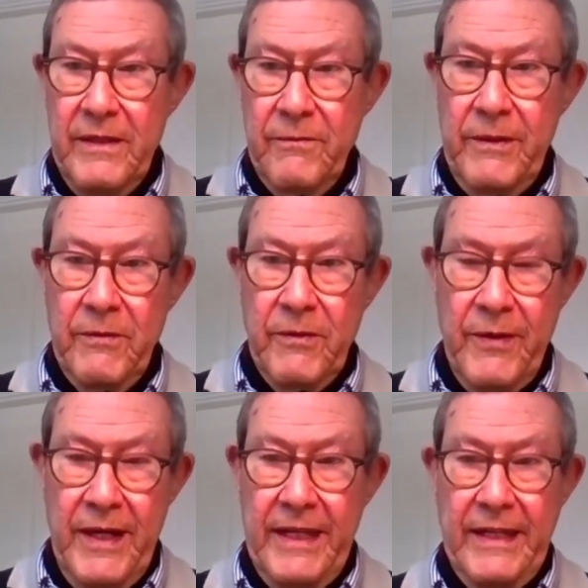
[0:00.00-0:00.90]
we were
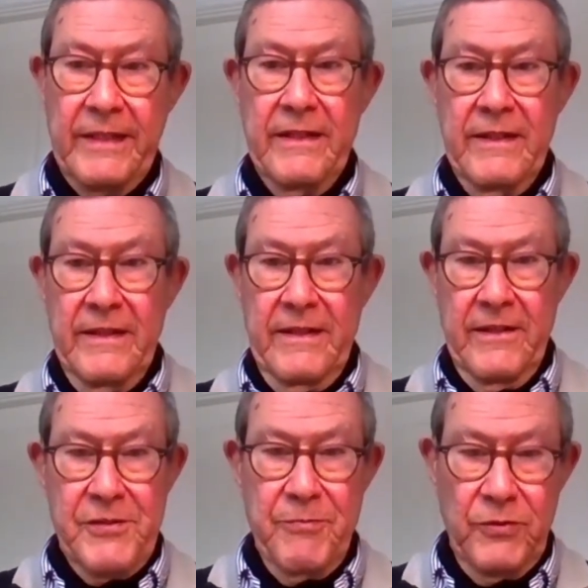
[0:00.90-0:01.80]
really a
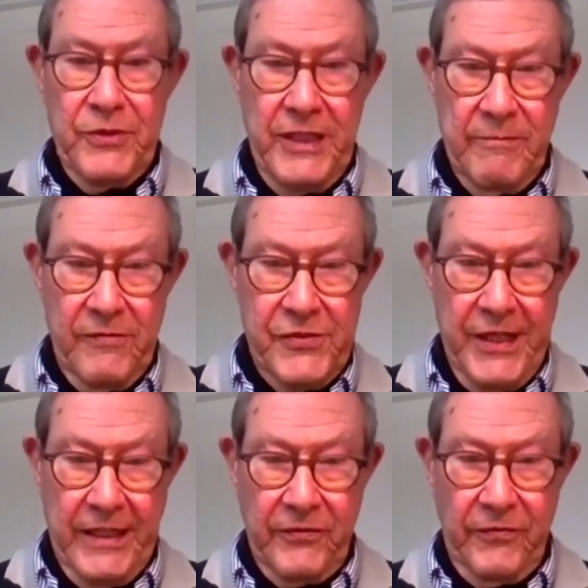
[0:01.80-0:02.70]
small team of
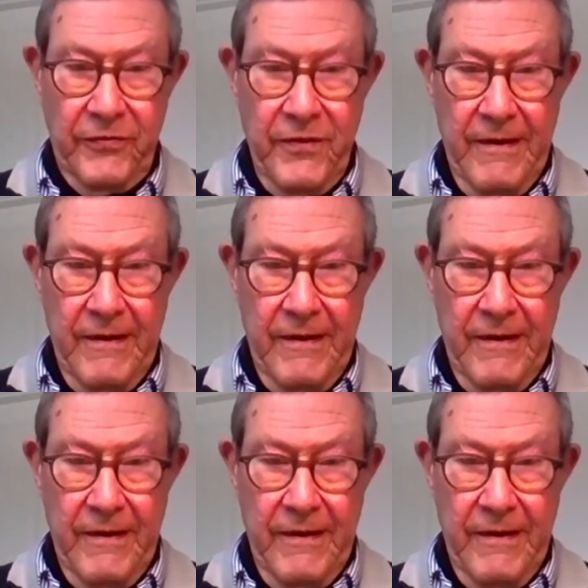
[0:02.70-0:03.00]
6,